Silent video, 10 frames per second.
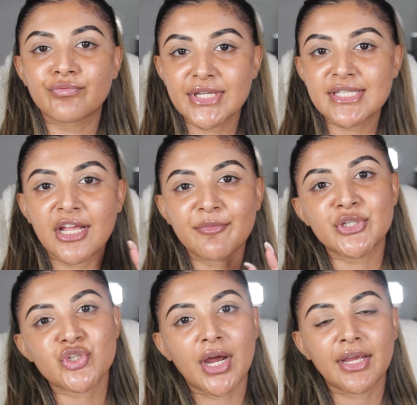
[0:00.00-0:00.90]
Recently, I've
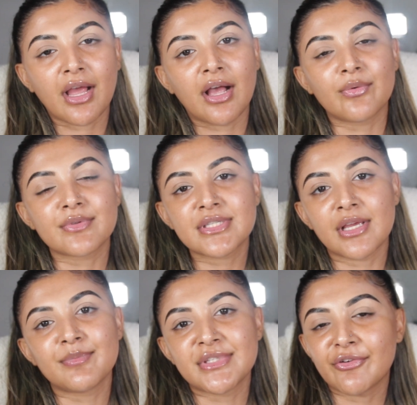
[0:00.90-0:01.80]
been trying out
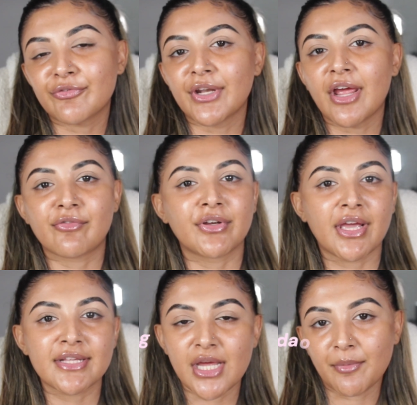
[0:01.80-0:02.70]
some different
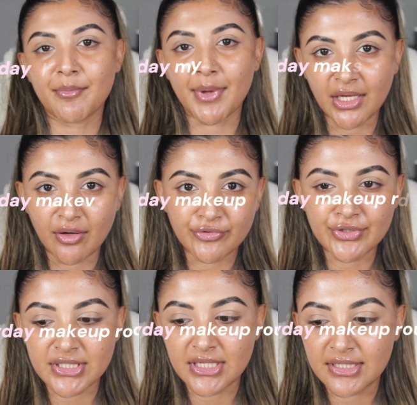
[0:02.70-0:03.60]
everyday type of makeup
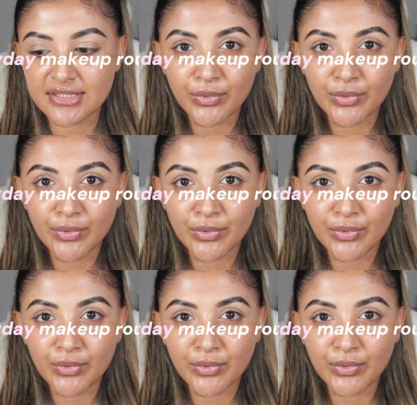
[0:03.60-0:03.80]
routines.